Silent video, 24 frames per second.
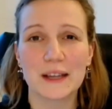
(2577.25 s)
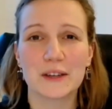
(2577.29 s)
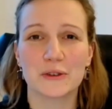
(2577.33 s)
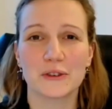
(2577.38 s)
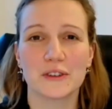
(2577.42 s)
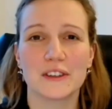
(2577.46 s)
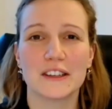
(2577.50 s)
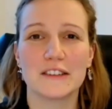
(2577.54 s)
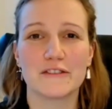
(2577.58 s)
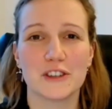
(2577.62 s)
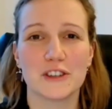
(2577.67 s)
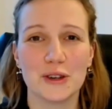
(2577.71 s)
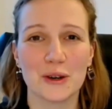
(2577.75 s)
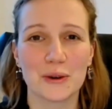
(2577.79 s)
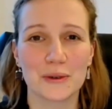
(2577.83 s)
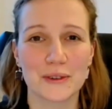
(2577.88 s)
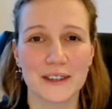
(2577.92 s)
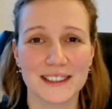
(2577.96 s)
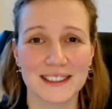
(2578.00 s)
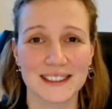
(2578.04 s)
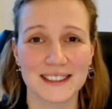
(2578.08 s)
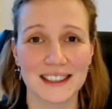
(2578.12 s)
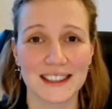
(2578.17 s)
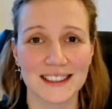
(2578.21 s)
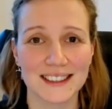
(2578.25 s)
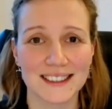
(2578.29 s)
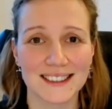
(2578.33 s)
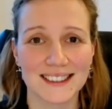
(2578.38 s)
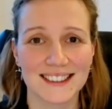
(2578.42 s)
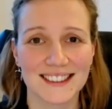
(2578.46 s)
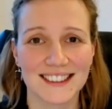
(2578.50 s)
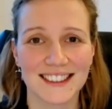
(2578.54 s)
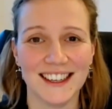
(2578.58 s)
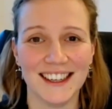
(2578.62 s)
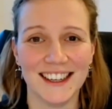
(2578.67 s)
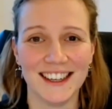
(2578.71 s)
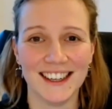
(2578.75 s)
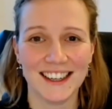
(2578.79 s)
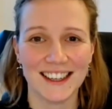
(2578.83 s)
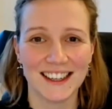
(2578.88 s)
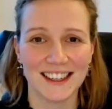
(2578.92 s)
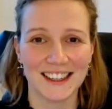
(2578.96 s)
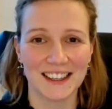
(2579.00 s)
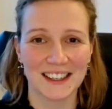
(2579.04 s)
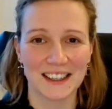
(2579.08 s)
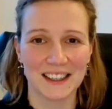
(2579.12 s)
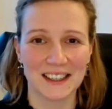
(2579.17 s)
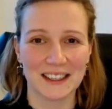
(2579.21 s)
not even know exist.
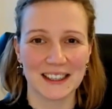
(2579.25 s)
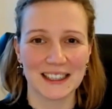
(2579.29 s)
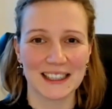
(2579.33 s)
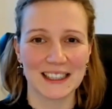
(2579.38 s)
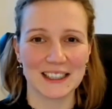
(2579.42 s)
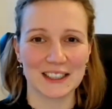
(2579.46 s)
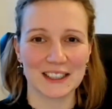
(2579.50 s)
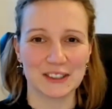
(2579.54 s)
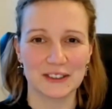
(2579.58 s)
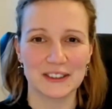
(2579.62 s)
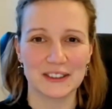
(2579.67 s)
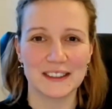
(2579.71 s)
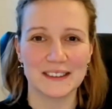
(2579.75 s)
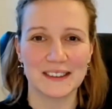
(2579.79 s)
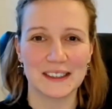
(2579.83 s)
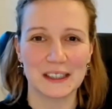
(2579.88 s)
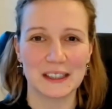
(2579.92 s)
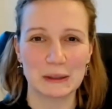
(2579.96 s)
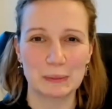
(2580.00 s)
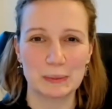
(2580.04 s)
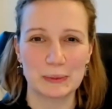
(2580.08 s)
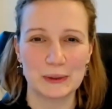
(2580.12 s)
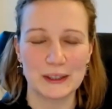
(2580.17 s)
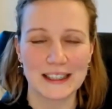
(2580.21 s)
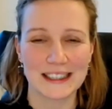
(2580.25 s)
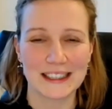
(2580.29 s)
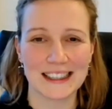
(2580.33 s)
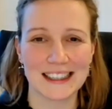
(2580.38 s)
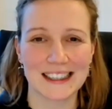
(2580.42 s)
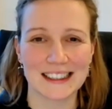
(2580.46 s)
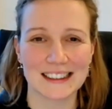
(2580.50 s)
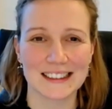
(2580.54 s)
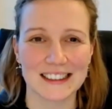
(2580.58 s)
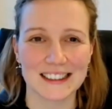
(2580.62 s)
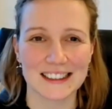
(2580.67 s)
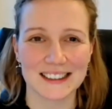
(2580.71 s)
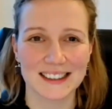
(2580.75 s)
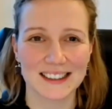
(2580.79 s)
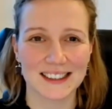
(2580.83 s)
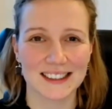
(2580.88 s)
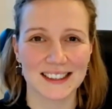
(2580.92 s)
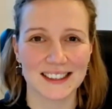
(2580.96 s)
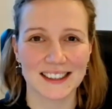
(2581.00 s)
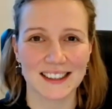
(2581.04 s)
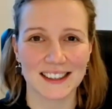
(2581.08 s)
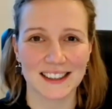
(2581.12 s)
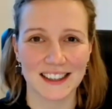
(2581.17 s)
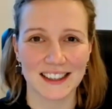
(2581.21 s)
So I think bringing
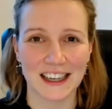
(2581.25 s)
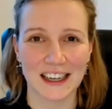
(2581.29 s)
diverse